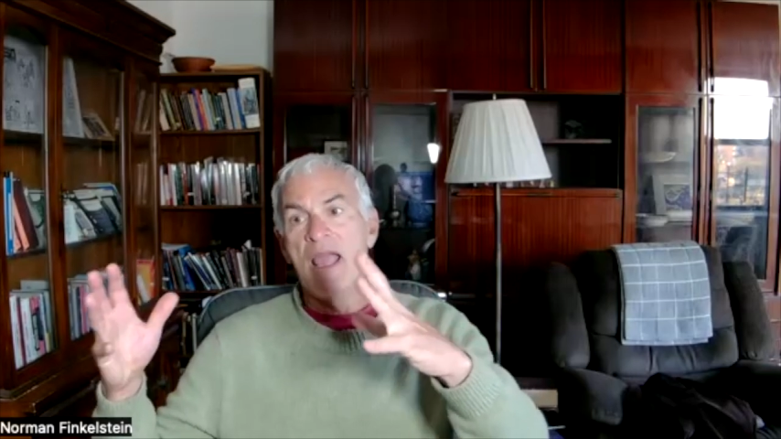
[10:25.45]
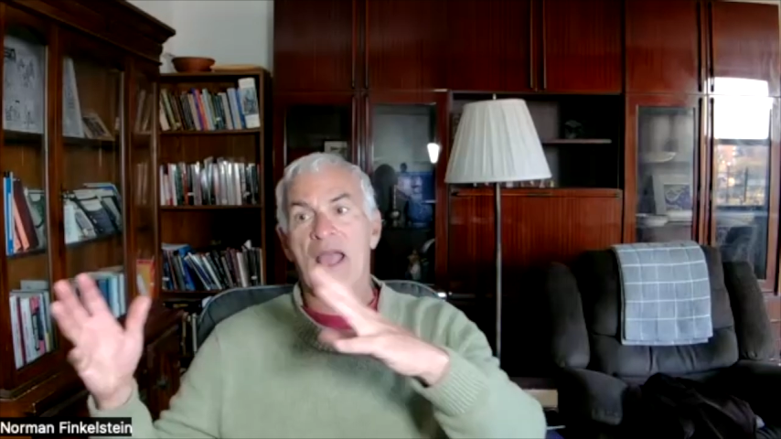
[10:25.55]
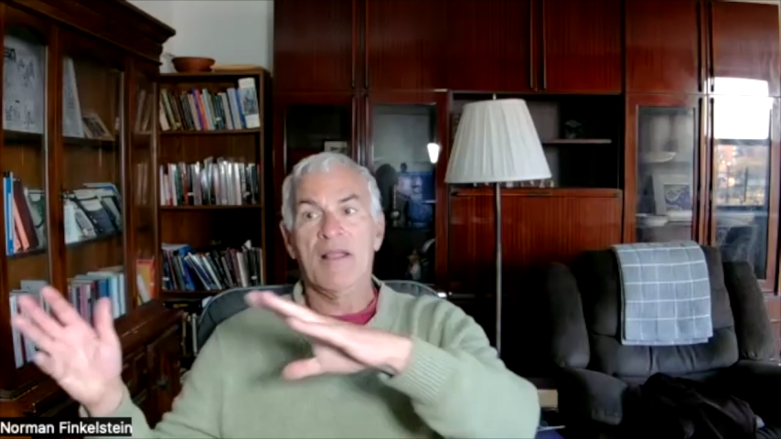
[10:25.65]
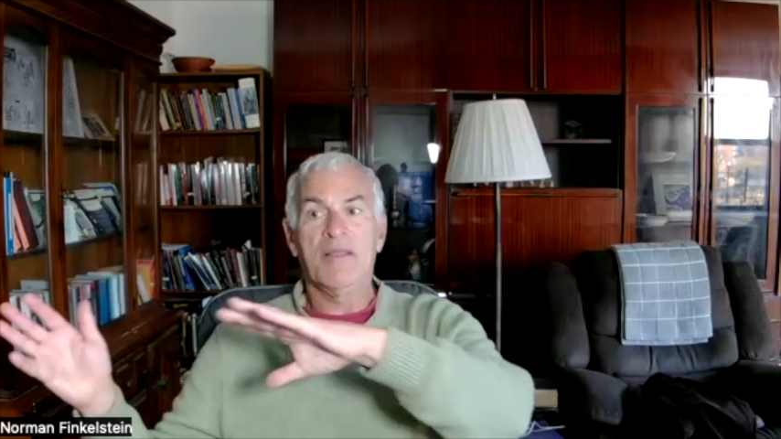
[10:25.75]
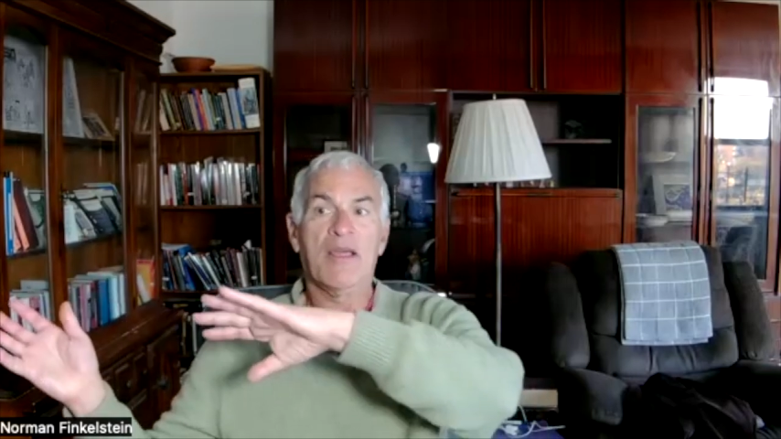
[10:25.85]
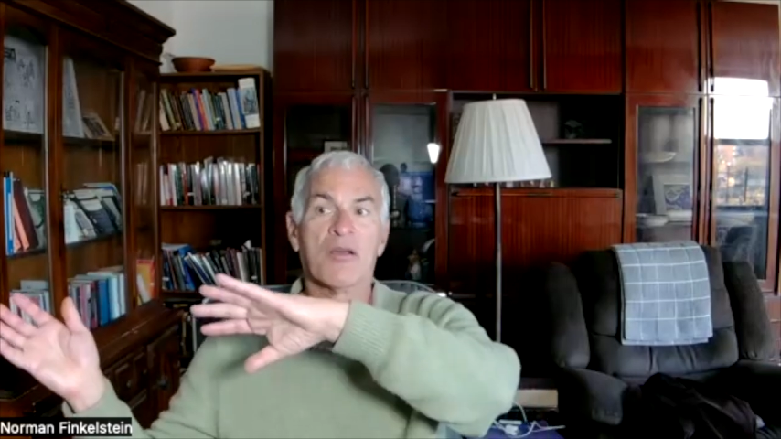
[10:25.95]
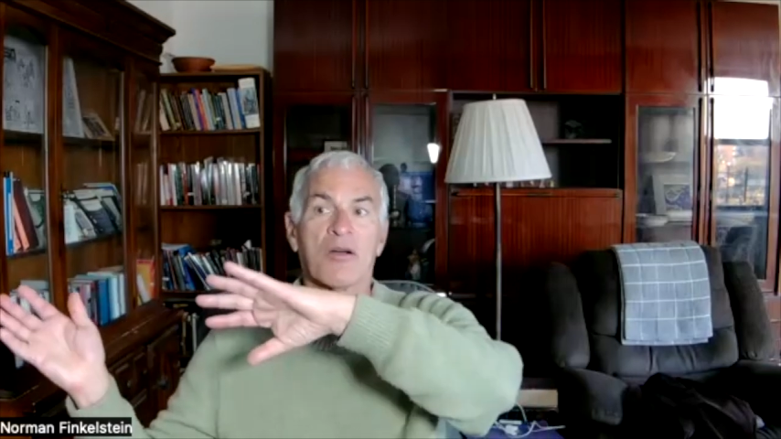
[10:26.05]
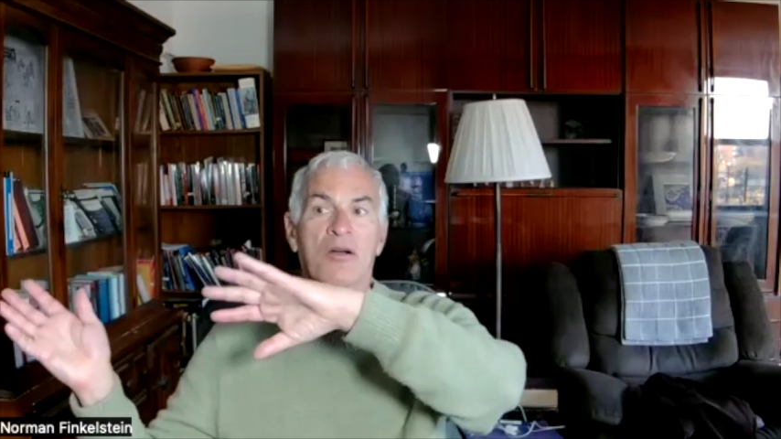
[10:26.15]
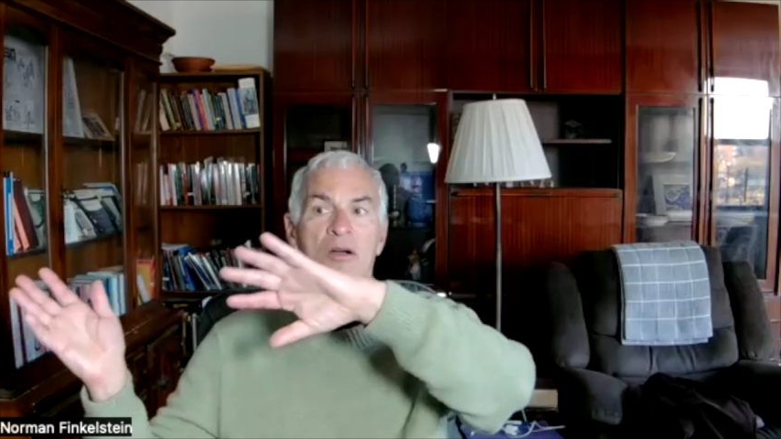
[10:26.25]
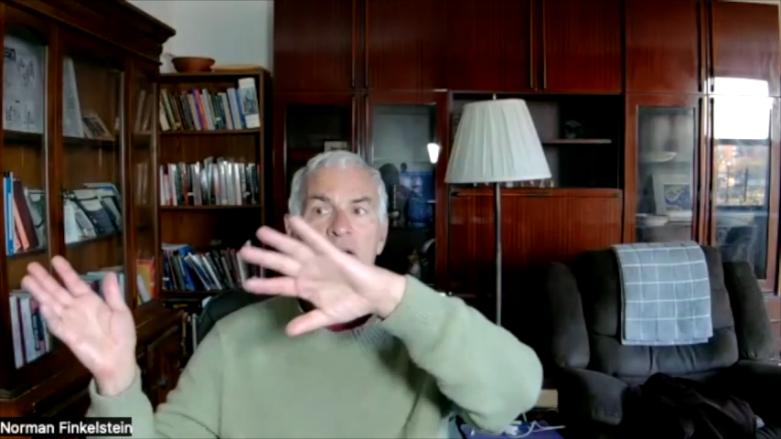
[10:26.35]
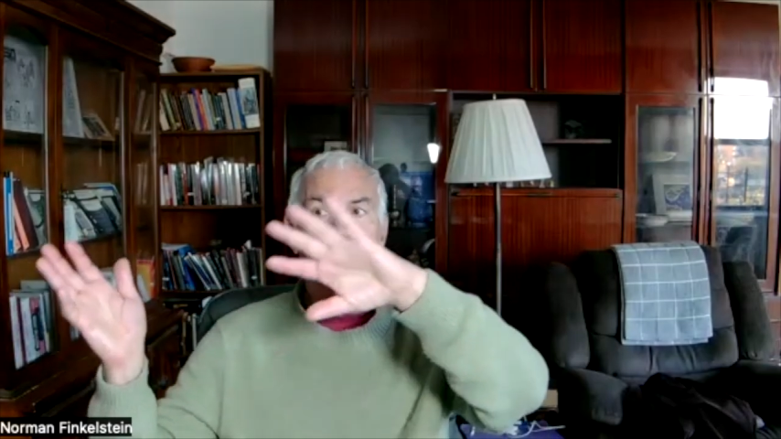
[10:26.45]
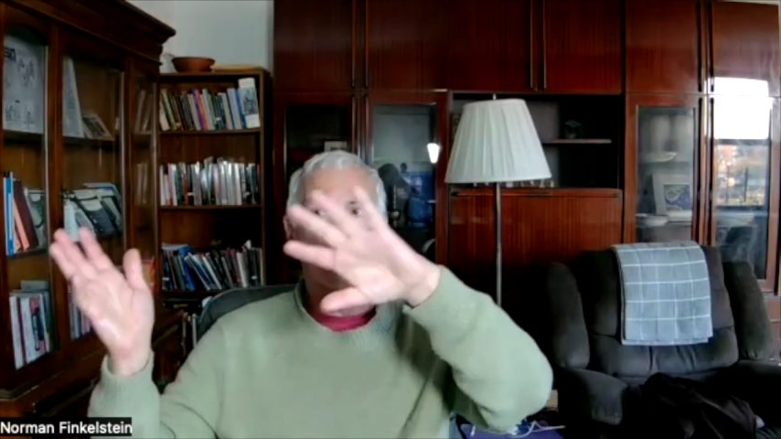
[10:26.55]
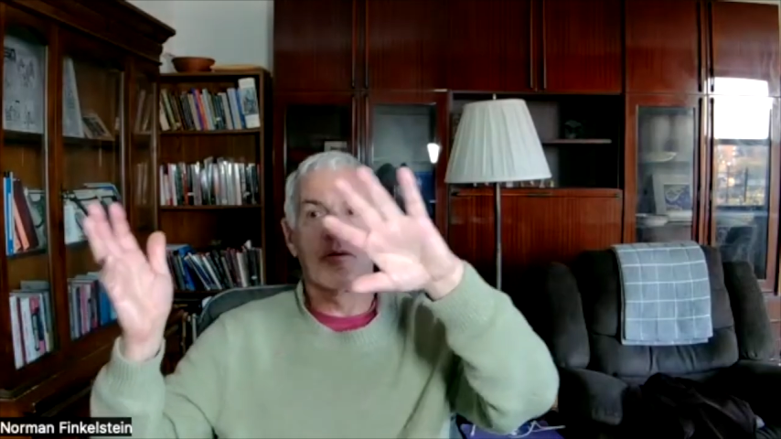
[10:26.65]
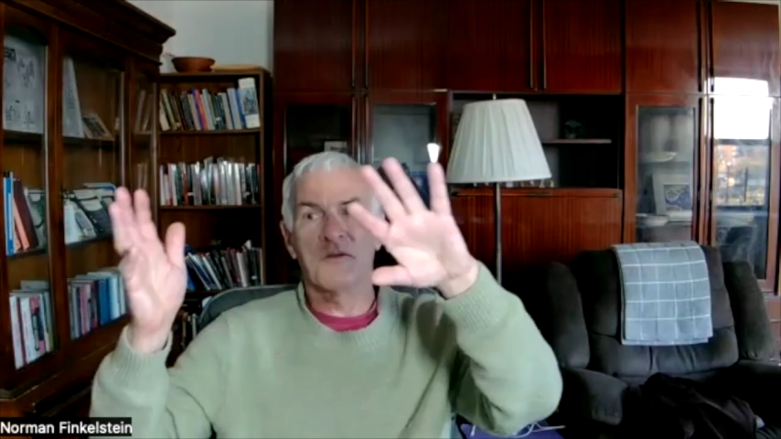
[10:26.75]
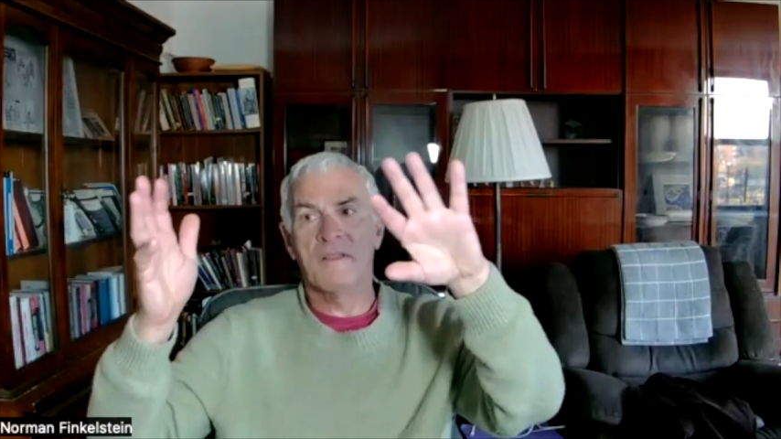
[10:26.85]
and they
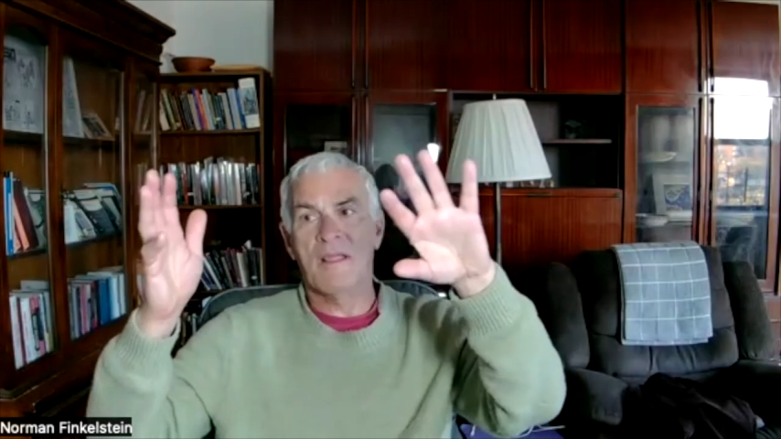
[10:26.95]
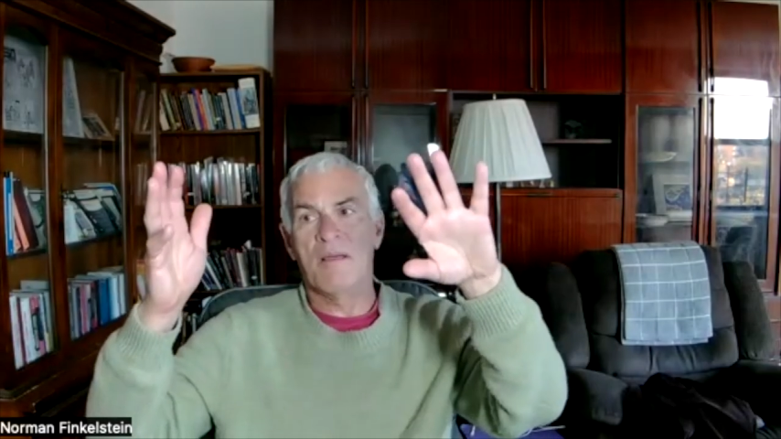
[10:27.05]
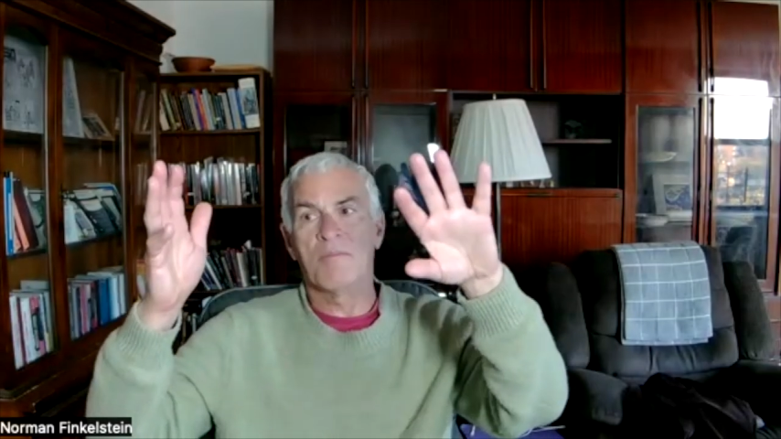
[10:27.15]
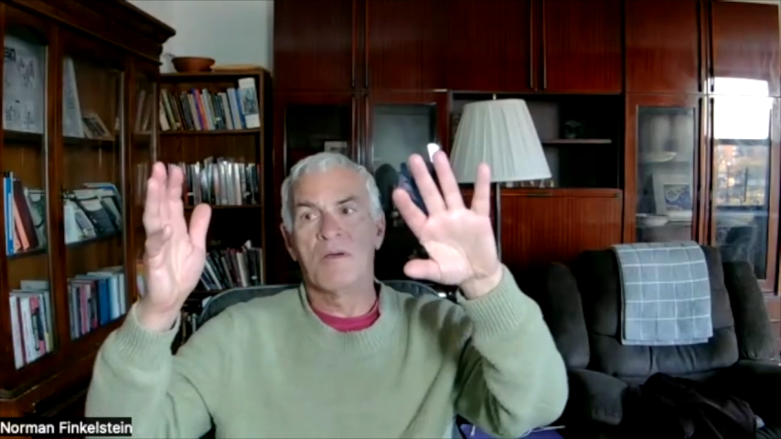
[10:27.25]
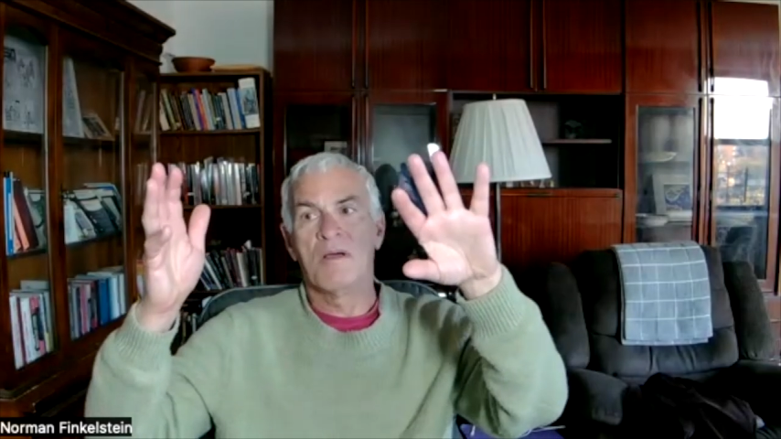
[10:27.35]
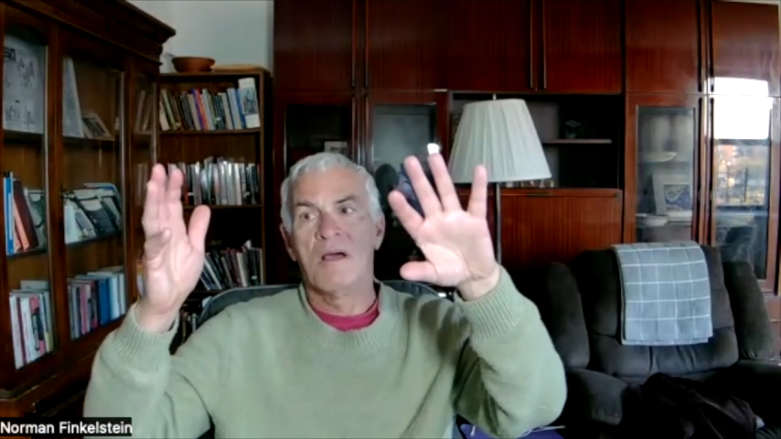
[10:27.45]
hurled them